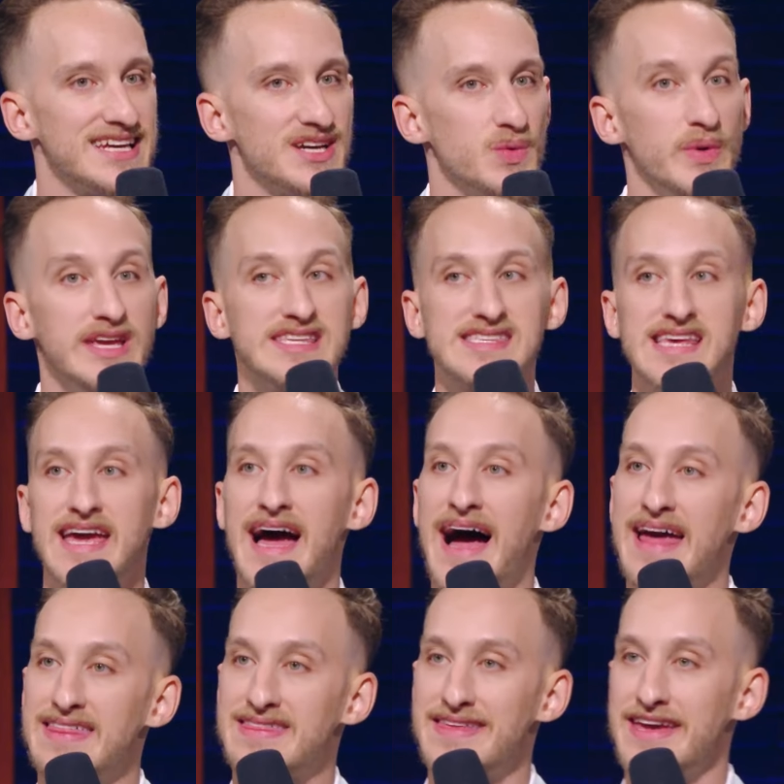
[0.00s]
we say
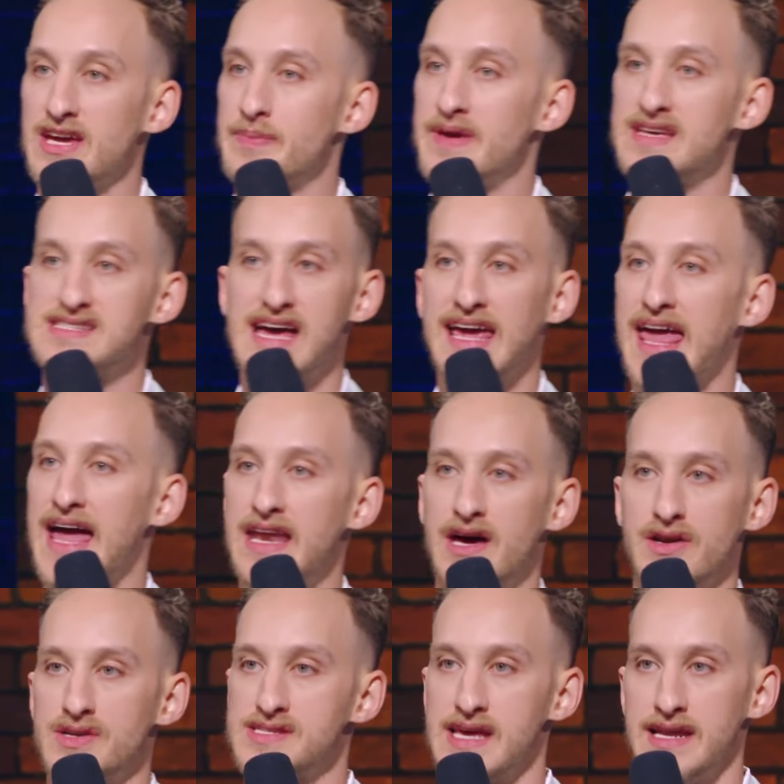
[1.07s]
I think because I can't
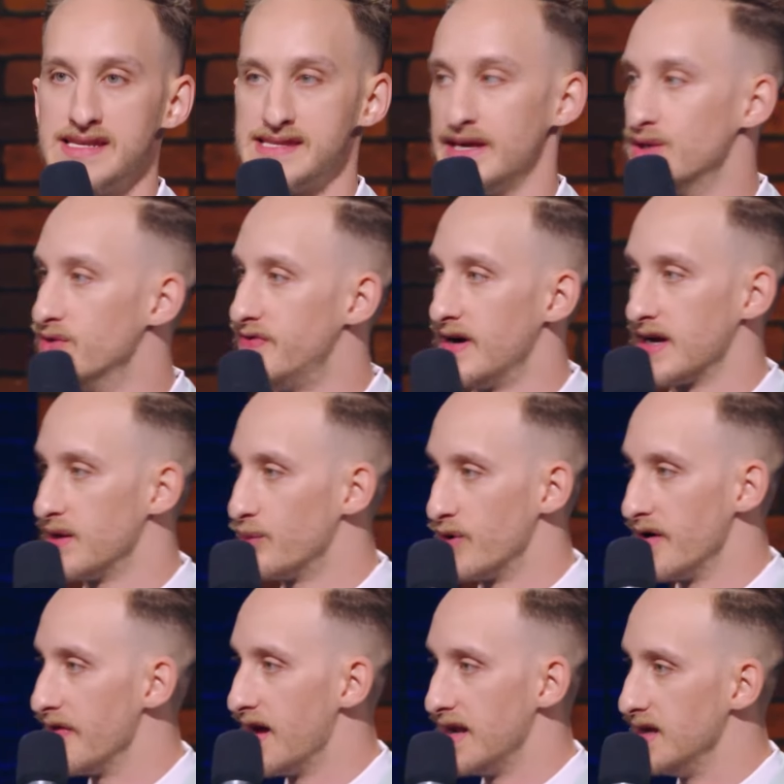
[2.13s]
understand a single fucking
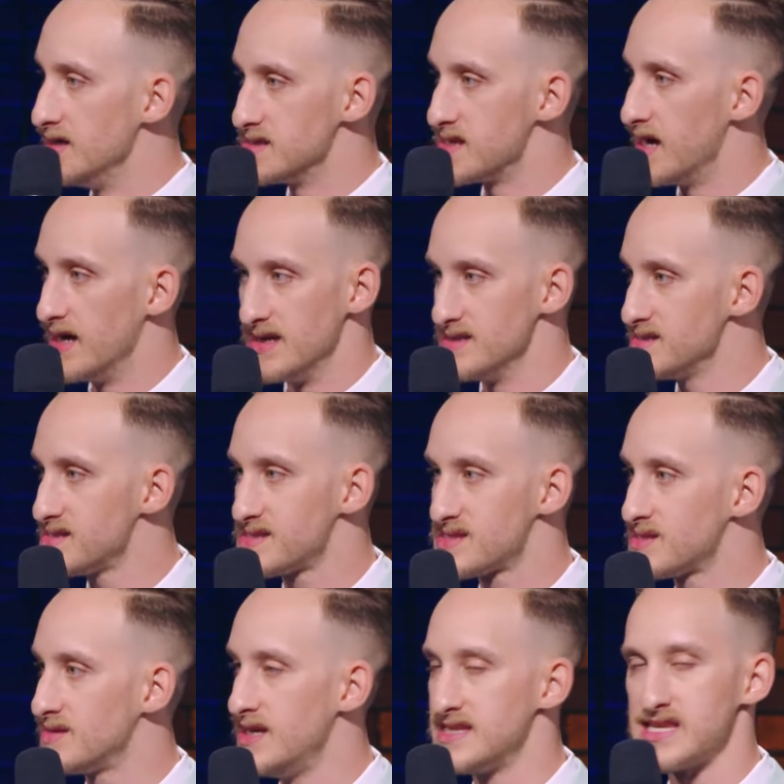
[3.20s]
word that he
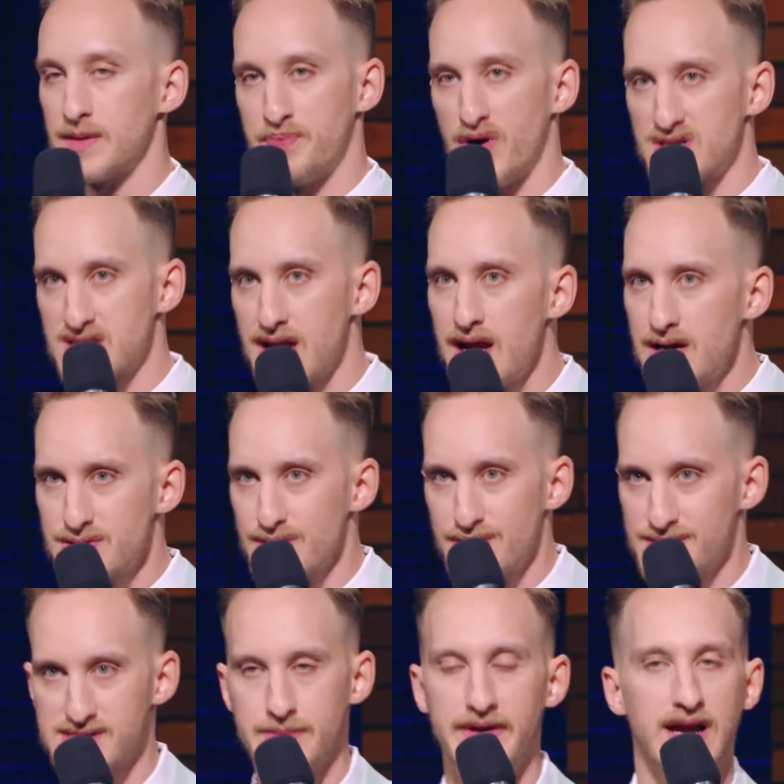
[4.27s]
says. He's like,
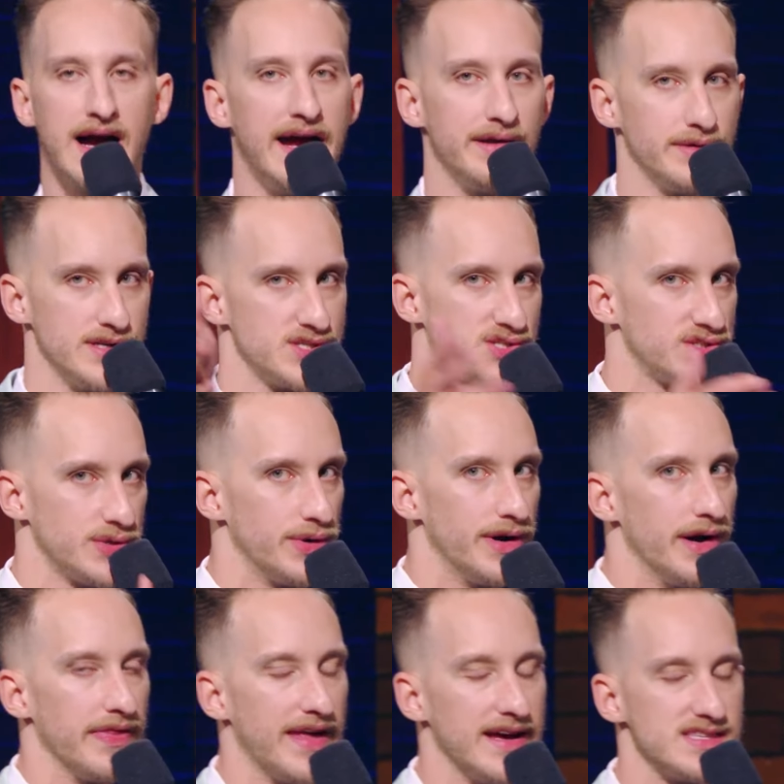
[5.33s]
potatoes! I'm like, Irish,
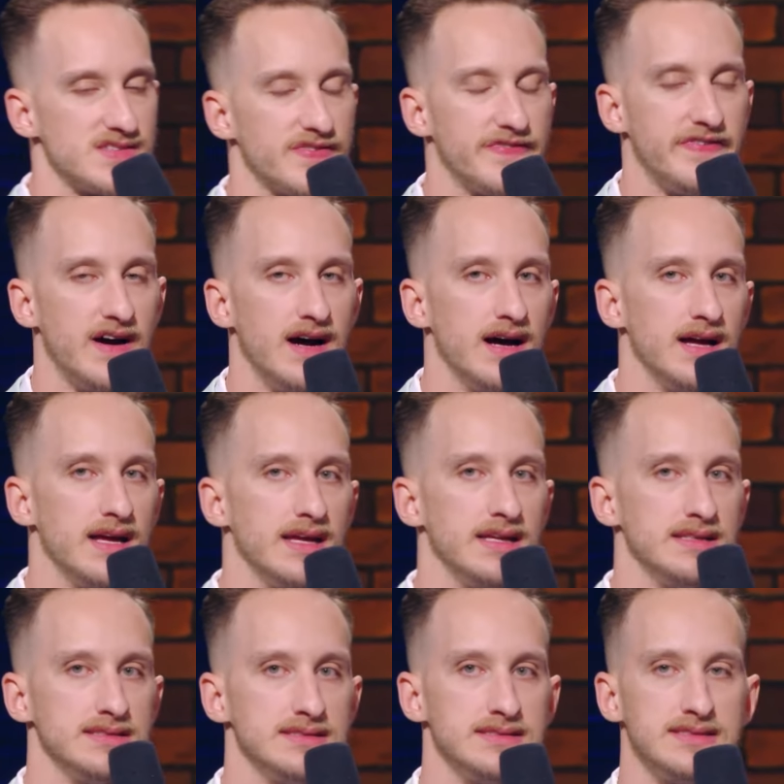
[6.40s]
sure, that's
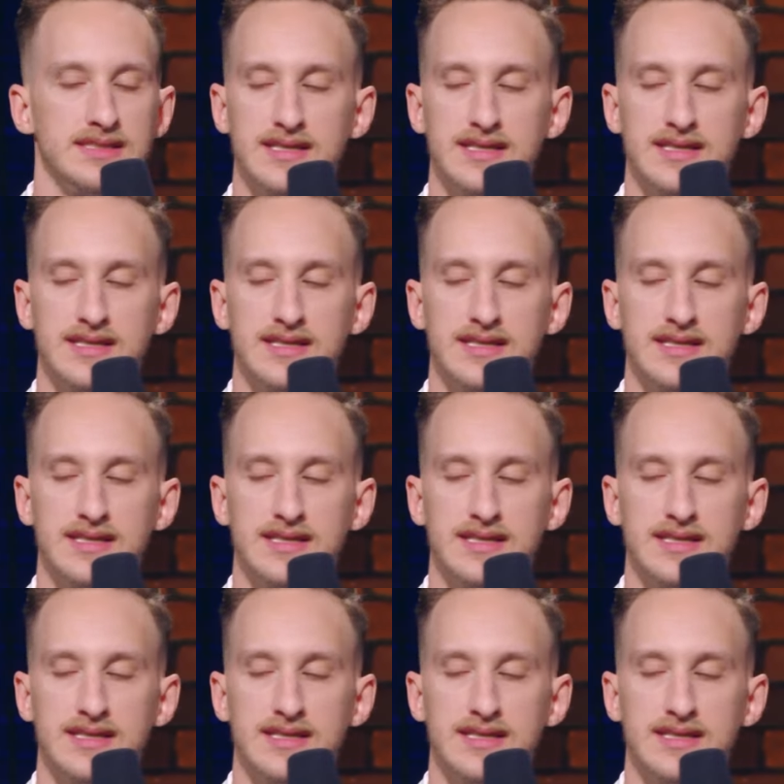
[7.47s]
fine.